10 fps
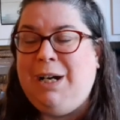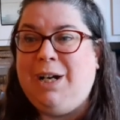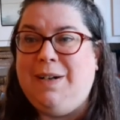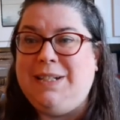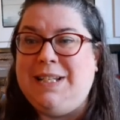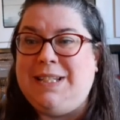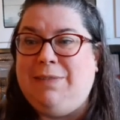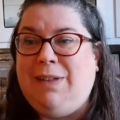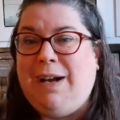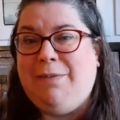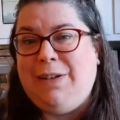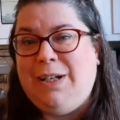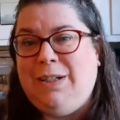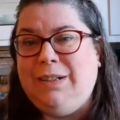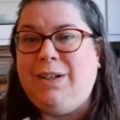are going to the sunflower
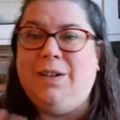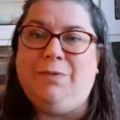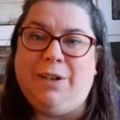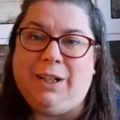field and going for a